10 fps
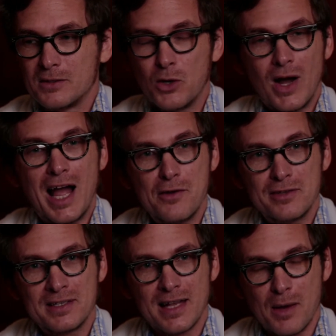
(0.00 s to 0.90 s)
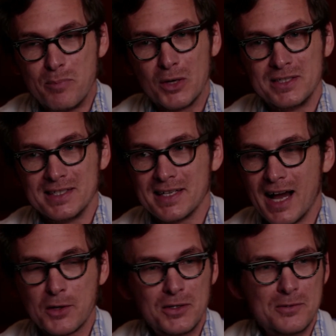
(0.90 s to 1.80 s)
not having a body,
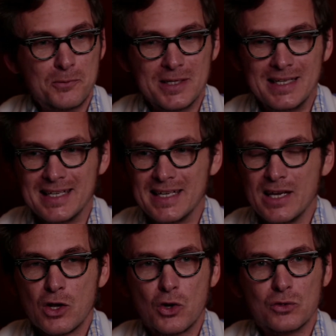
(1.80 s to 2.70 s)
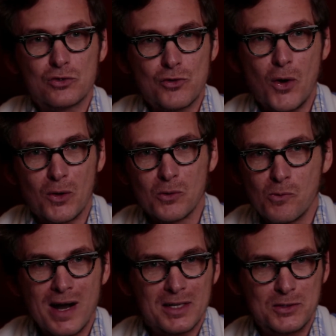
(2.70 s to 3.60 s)
I couldn't really control
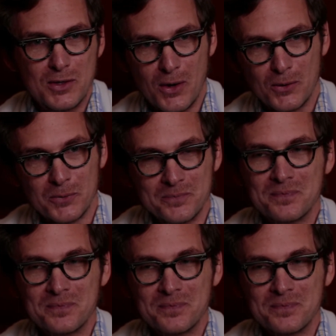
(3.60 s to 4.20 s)
where to go.